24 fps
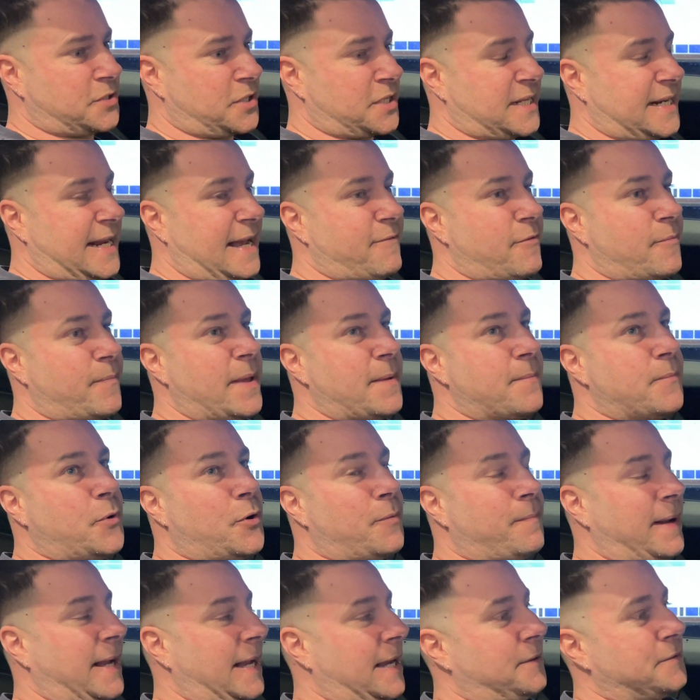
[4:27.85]
I can have a bit
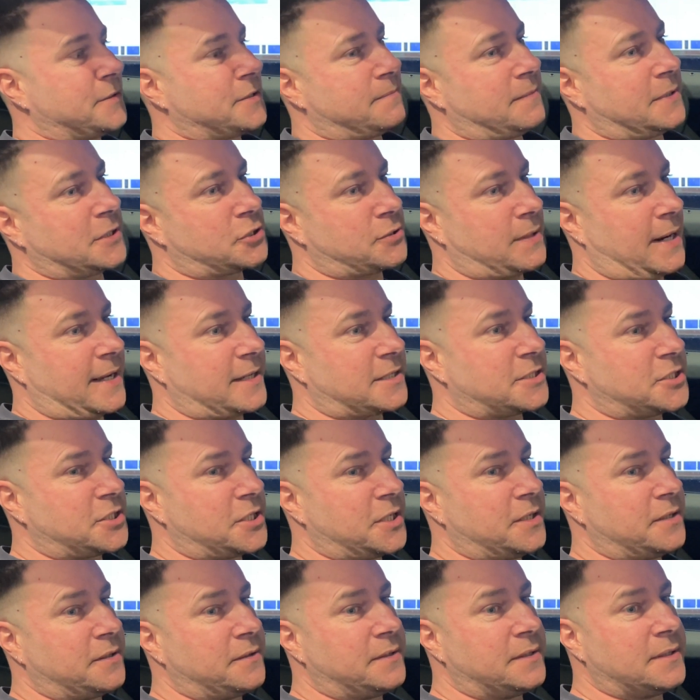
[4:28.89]
more power than my track
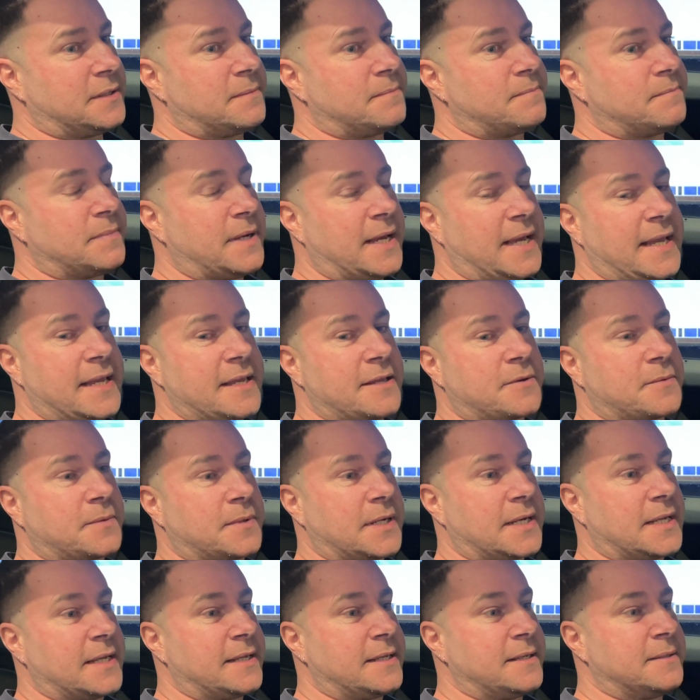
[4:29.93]
tune, but
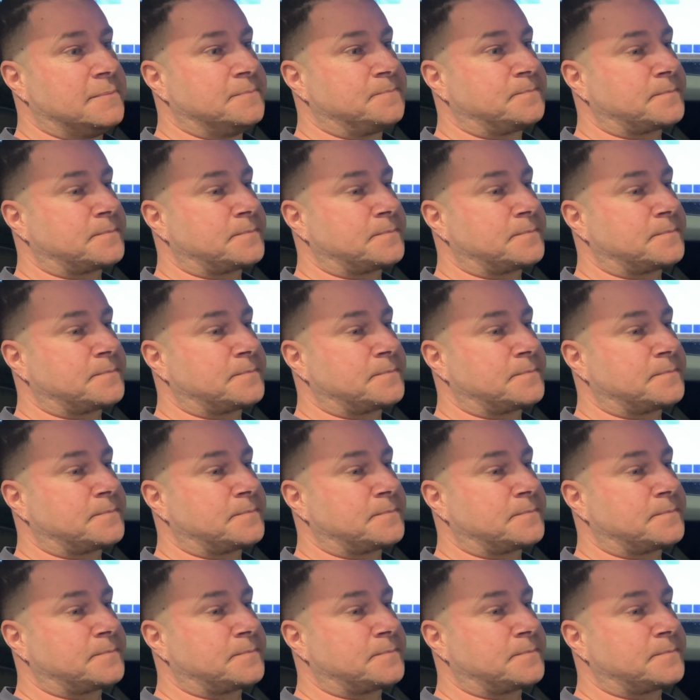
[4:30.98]
equally,